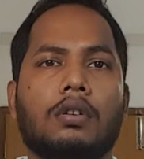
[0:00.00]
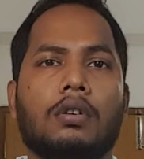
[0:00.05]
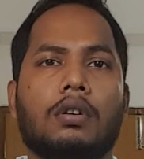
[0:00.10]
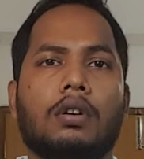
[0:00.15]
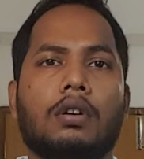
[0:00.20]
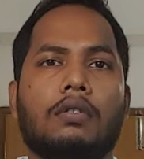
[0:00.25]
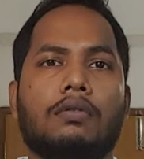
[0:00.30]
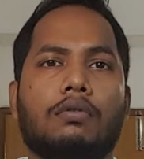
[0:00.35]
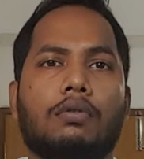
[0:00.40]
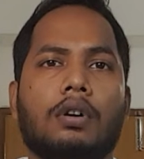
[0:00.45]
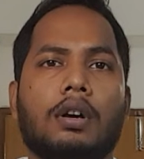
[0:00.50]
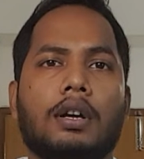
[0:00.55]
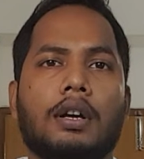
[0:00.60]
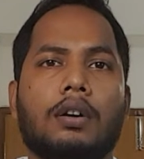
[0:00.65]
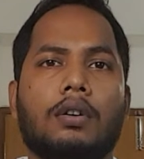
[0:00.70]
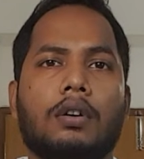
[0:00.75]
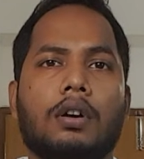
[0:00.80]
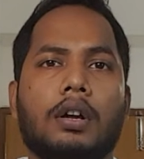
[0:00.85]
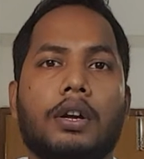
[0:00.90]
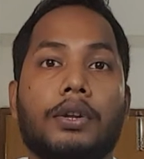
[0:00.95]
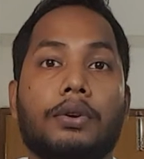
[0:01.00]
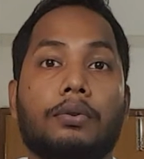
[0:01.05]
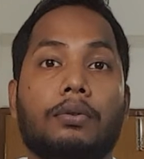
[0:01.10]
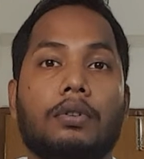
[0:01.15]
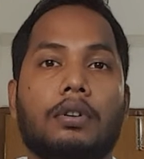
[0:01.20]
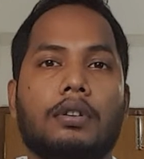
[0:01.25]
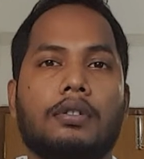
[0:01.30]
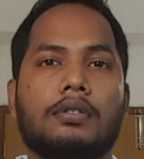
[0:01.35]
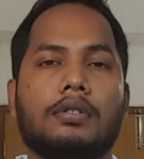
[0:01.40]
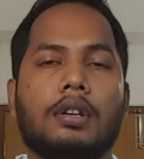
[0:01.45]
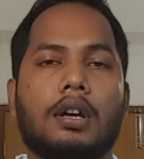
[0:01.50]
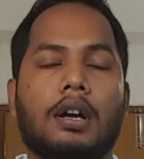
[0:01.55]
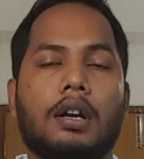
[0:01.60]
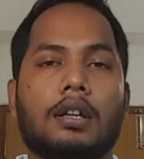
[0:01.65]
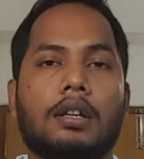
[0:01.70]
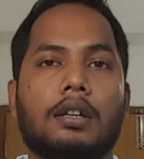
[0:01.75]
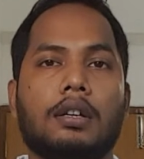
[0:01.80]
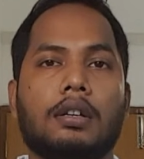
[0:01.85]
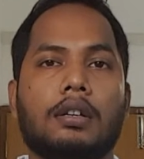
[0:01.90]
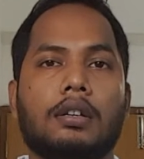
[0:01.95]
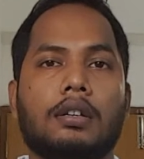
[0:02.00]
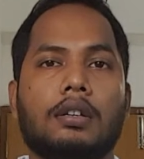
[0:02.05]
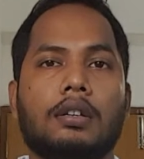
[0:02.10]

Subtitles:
of what and where you will study.